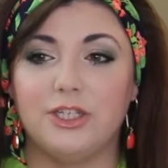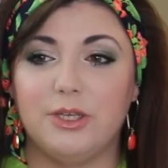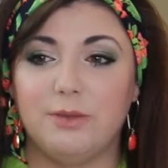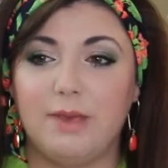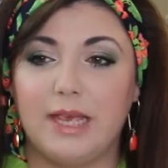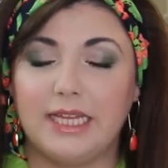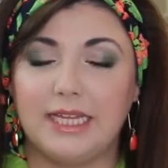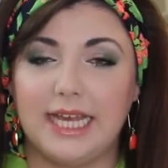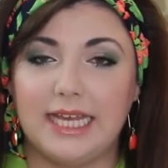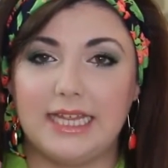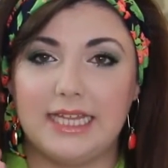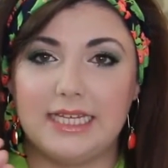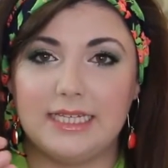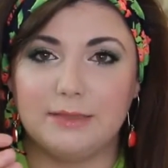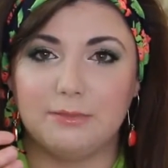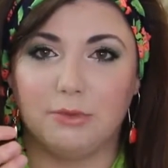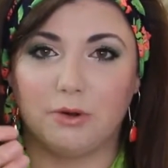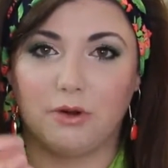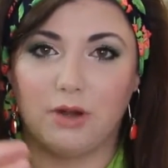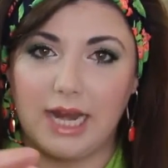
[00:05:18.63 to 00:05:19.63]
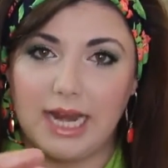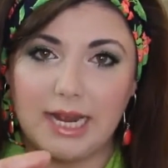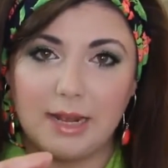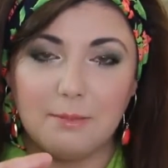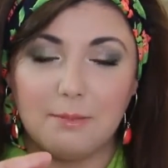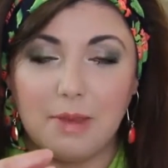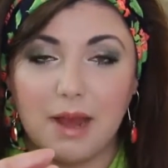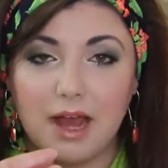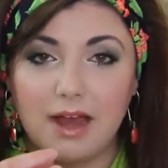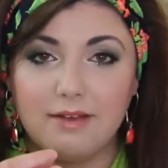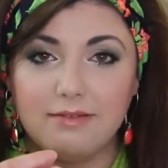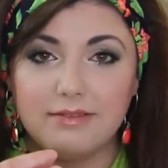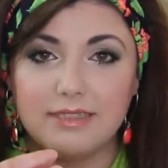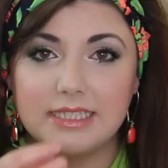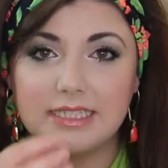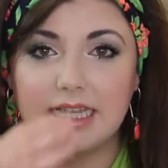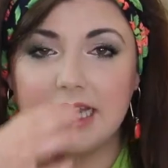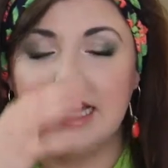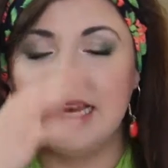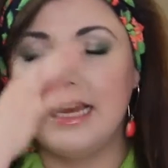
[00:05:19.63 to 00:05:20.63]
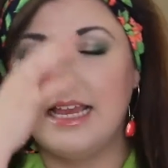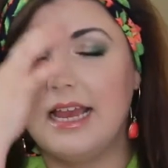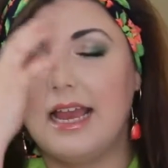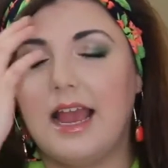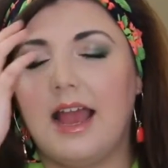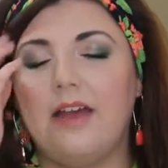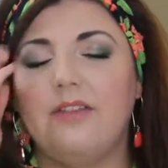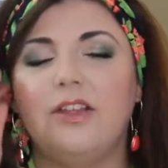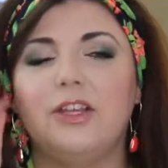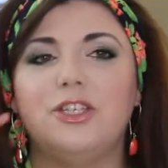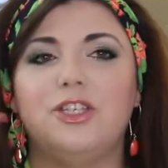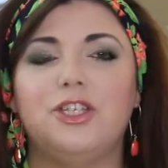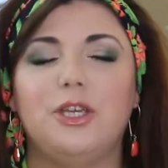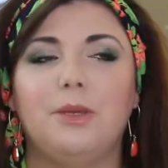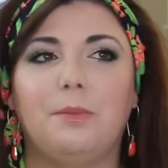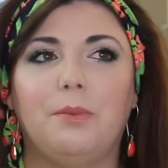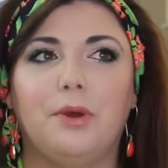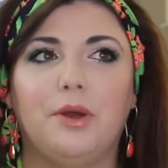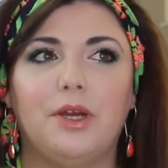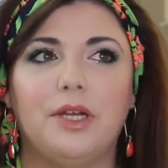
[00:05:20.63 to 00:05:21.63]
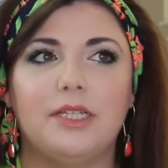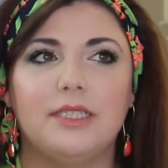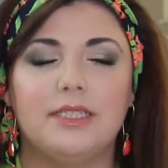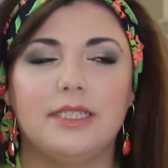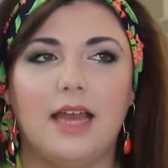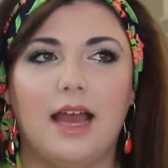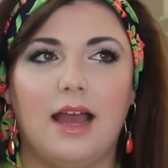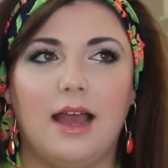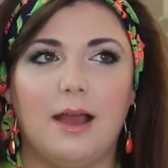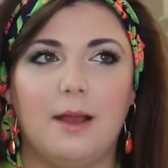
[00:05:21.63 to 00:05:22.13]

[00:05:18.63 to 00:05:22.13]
She made like these meringue puffs and then she put